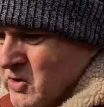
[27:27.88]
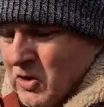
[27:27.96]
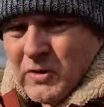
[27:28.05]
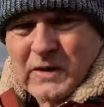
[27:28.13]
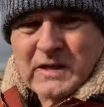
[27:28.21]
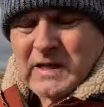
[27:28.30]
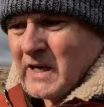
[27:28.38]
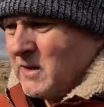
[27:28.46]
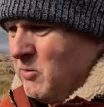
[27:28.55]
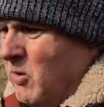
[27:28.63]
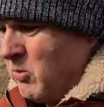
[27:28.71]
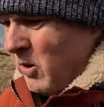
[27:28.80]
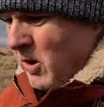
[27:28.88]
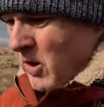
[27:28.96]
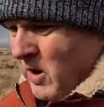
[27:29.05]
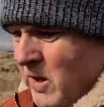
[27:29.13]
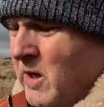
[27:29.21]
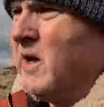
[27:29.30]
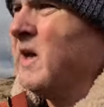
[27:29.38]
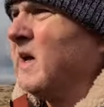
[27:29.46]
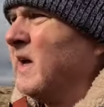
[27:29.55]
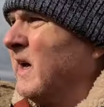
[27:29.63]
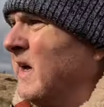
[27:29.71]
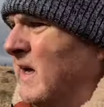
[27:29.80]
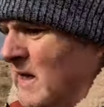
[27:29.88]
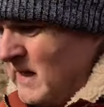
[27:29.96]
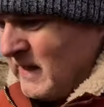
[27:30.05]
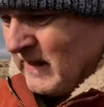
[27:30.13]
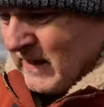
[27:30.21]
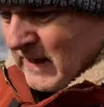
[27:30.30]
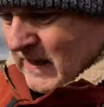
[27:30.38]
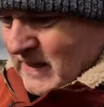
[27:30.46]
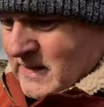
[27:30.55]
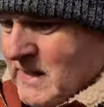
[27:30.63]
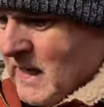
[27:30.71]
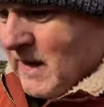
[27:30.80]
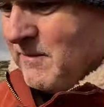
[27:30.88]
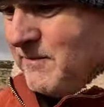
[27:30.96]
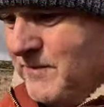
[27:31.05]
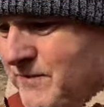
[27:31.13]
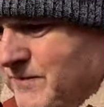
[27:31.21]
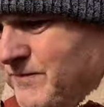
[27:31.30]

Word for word: during the Second World War, and um,